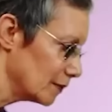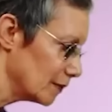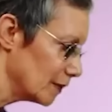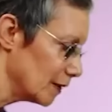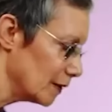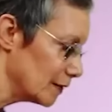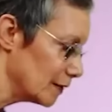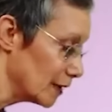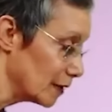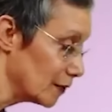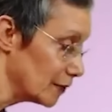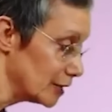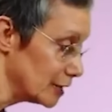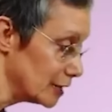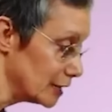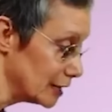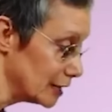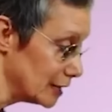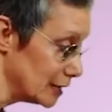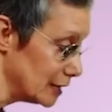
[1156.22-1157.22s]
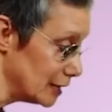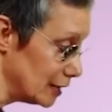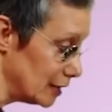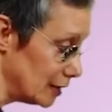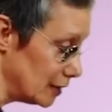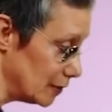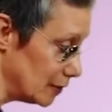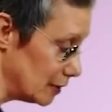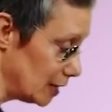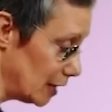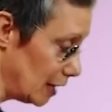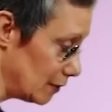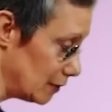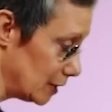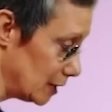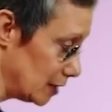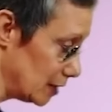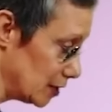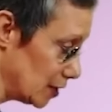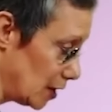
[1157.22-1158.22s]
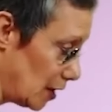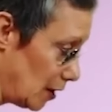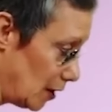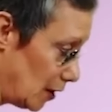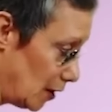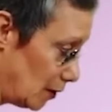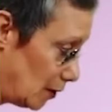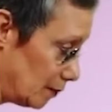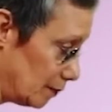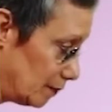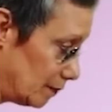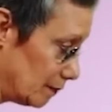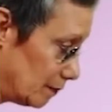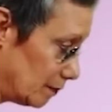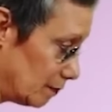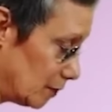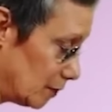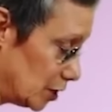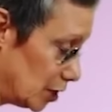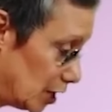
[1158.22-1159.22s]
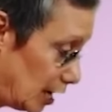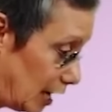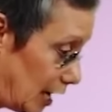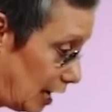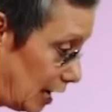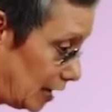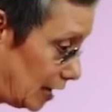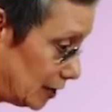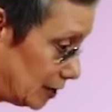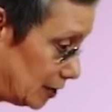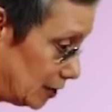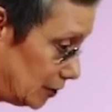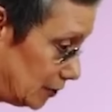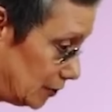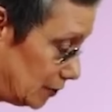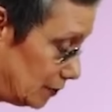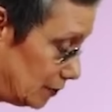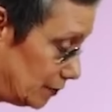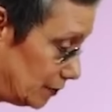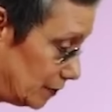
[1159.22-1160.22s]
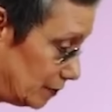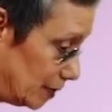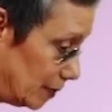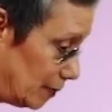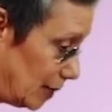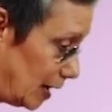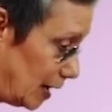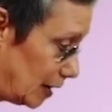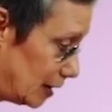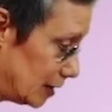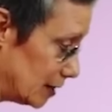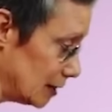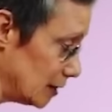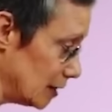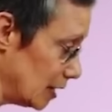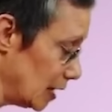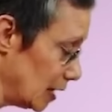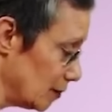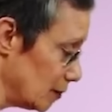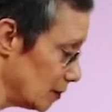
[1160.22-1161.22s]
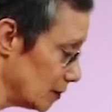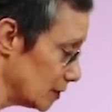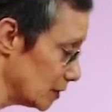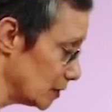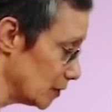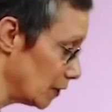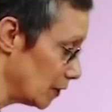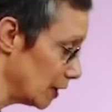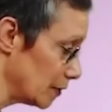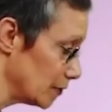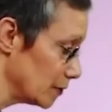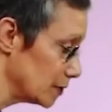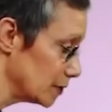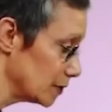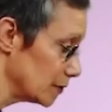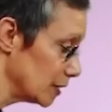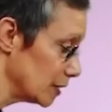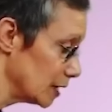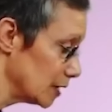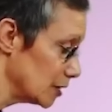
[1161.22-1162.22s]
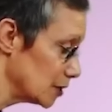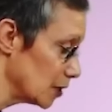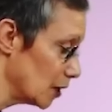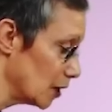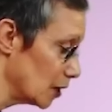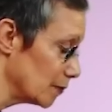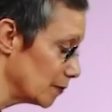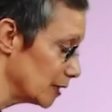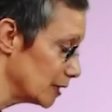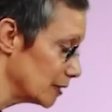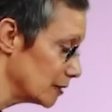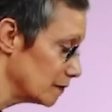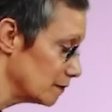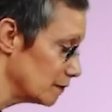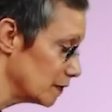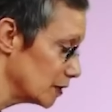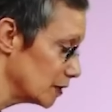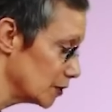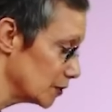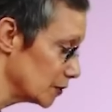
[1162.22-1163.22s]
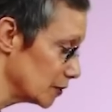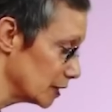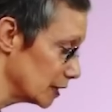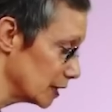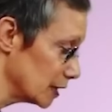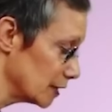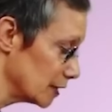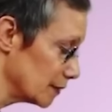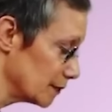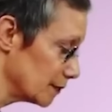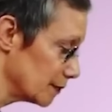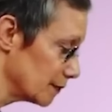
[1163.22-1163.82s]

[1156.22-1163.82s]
We are then going to continue down each arm, which I can't do from the back of the table, so I will do each arm individually.